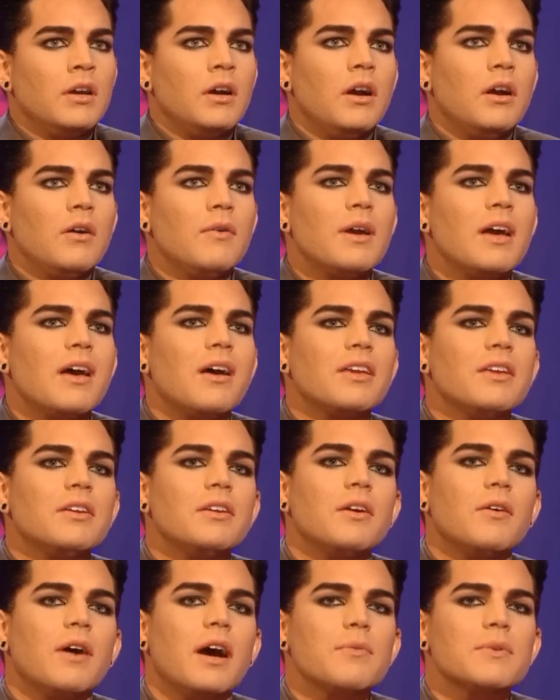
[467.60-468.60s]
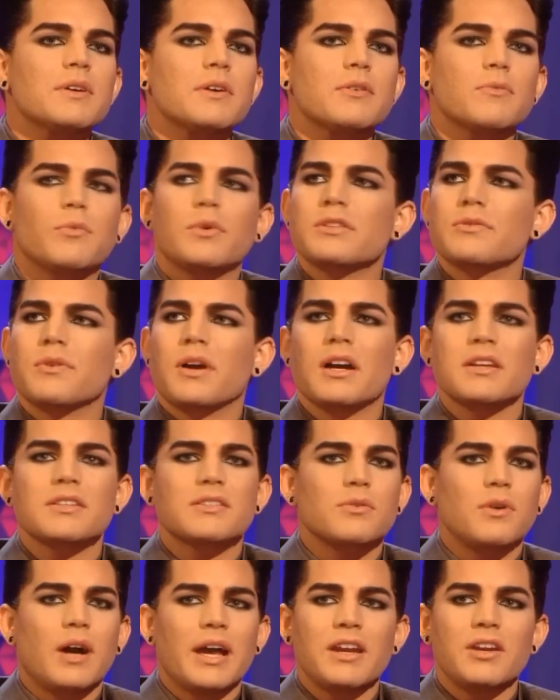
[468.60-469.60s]
Well, you know, I went to a high school.
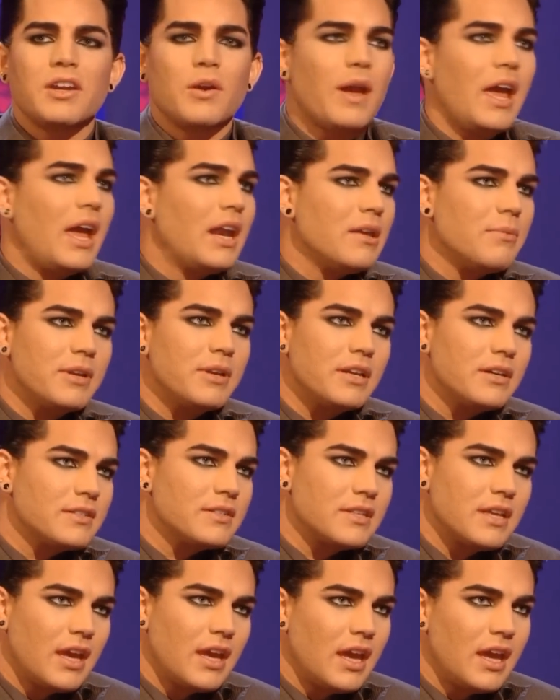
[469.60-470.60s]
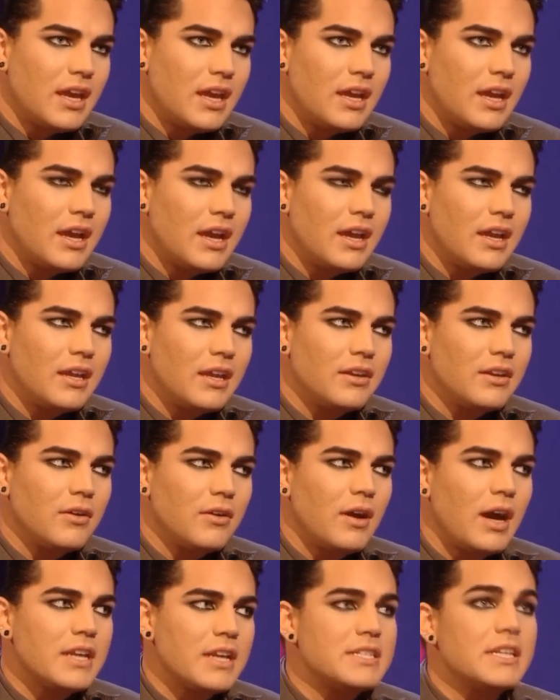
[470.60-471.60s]
I didn't know anybody else gay.
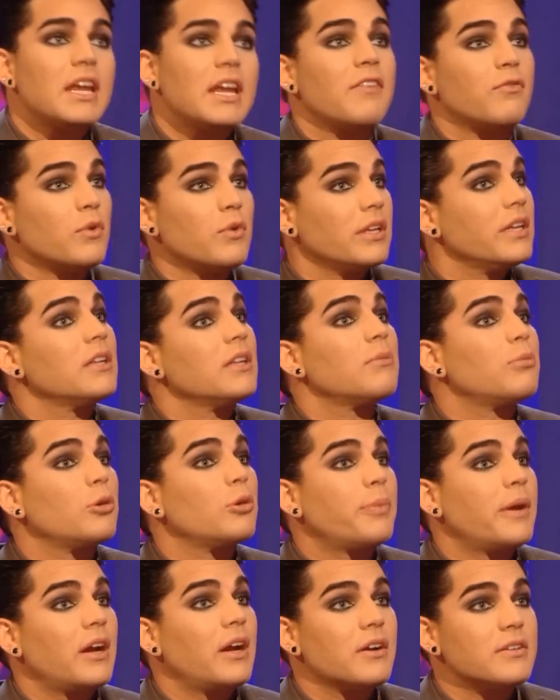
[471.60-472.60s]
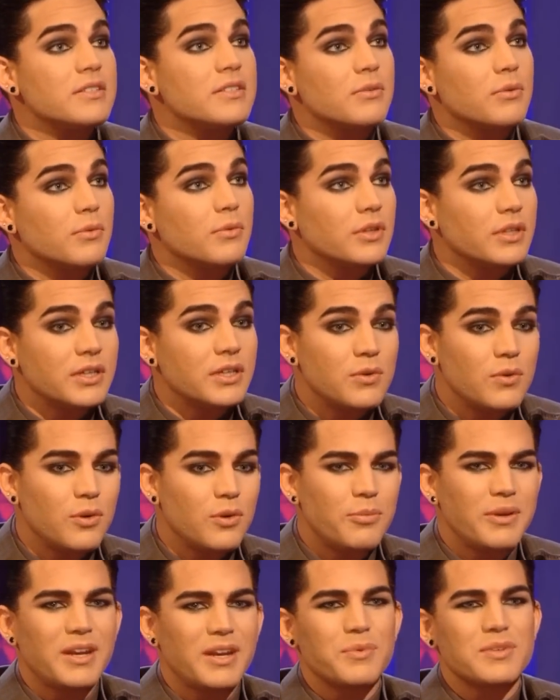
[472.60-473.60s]
I did have really liberal parents that were really cool,
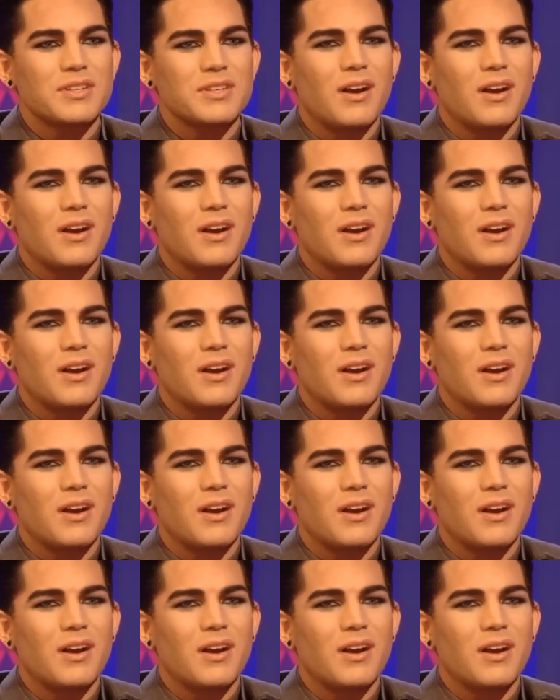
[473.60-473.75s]
but it was hard.